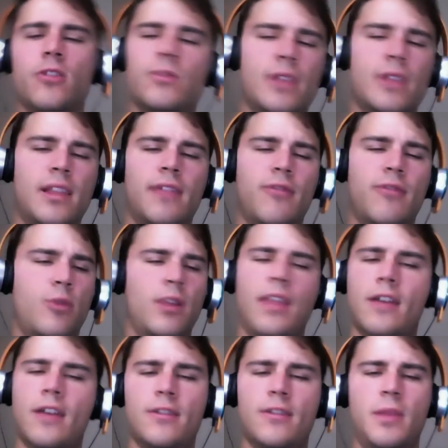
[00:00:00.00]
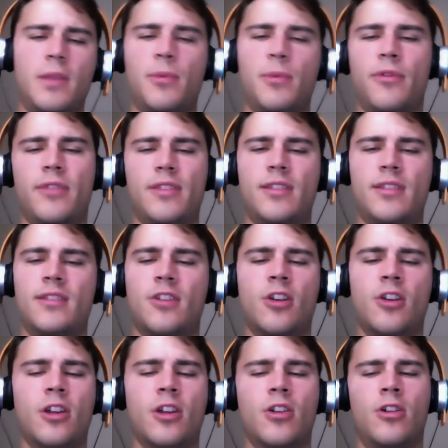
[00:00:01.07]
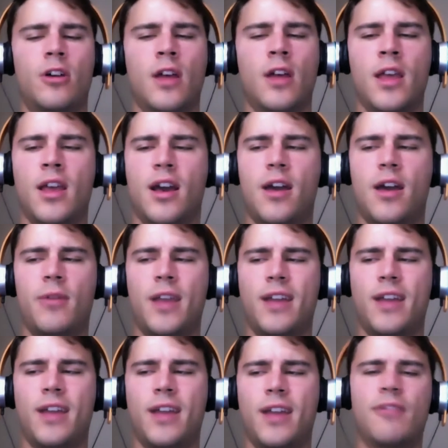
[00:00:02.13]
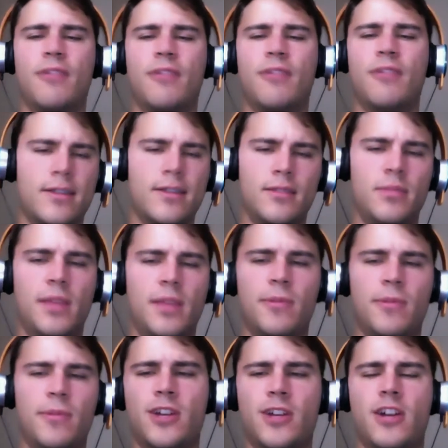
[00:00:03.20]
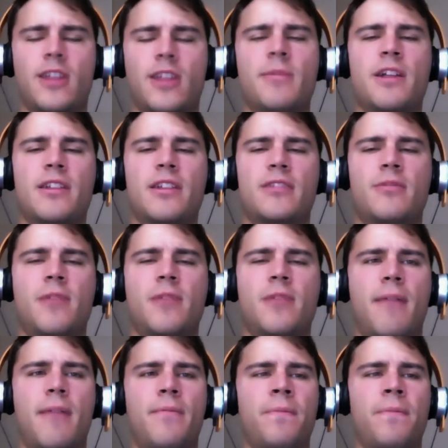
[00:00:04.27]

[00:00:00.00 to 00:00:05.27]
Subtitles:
We had like 40,000 people visit this article. We got several thousand people join our email list from that.